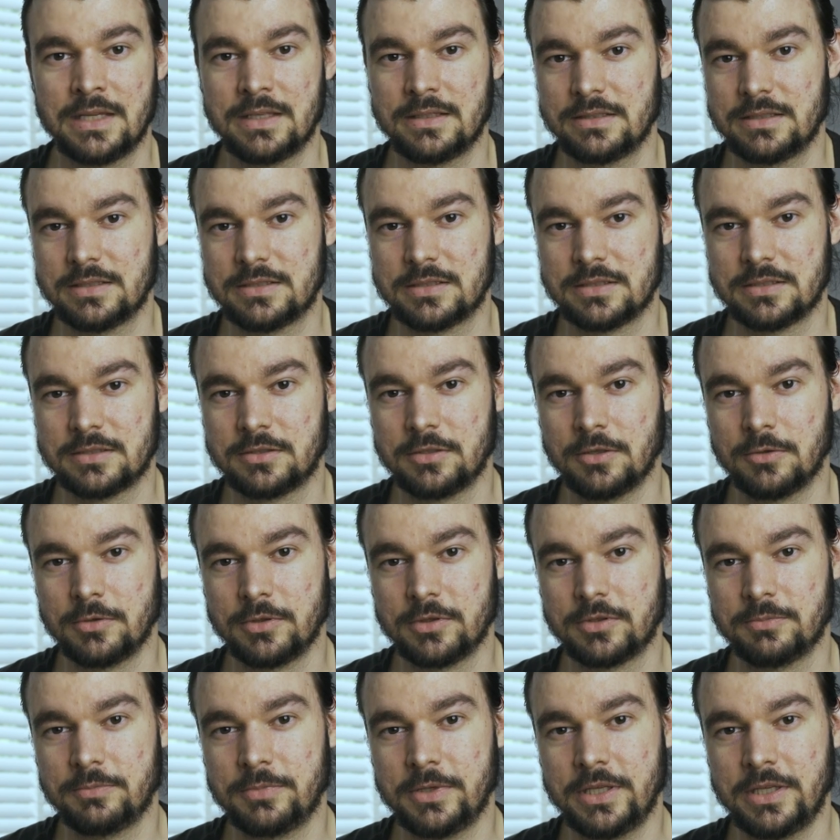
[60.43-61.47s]
This is going
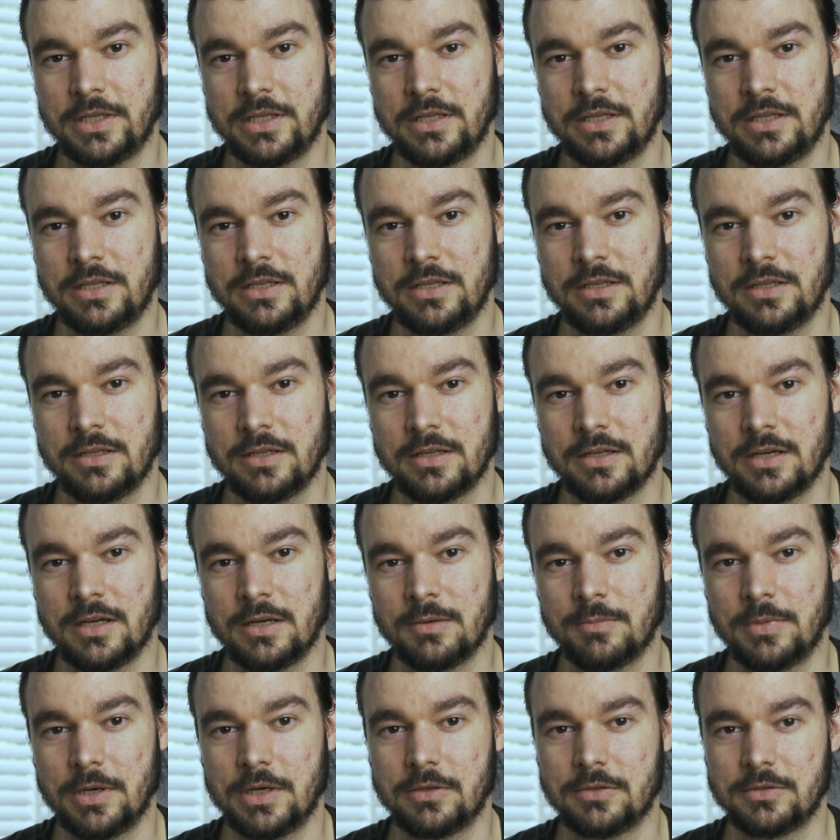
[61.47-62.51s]
to be
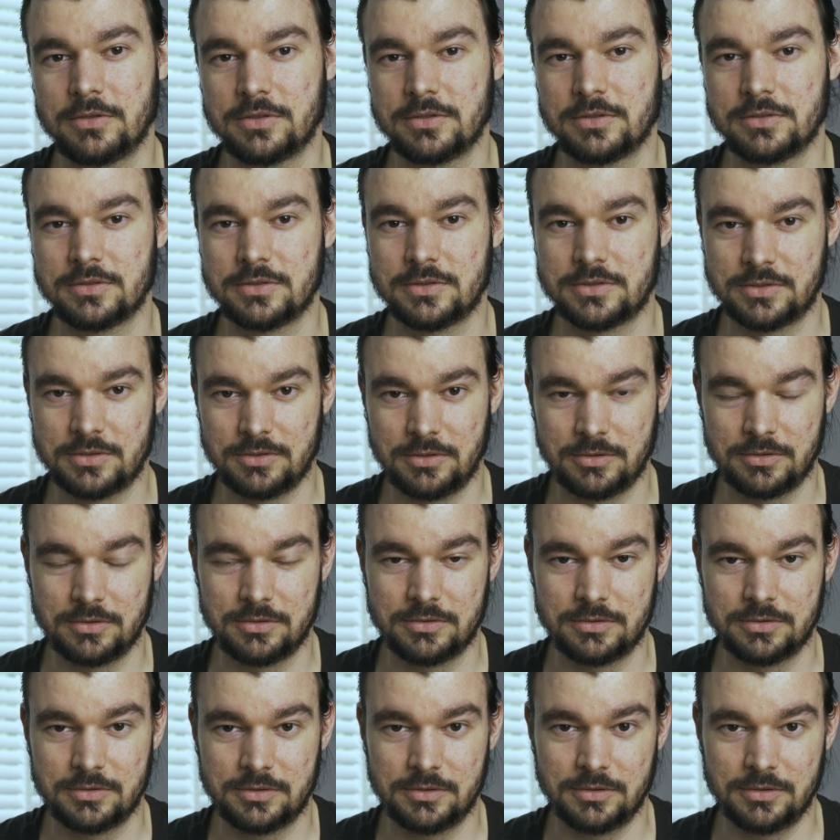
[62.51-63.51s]
about stock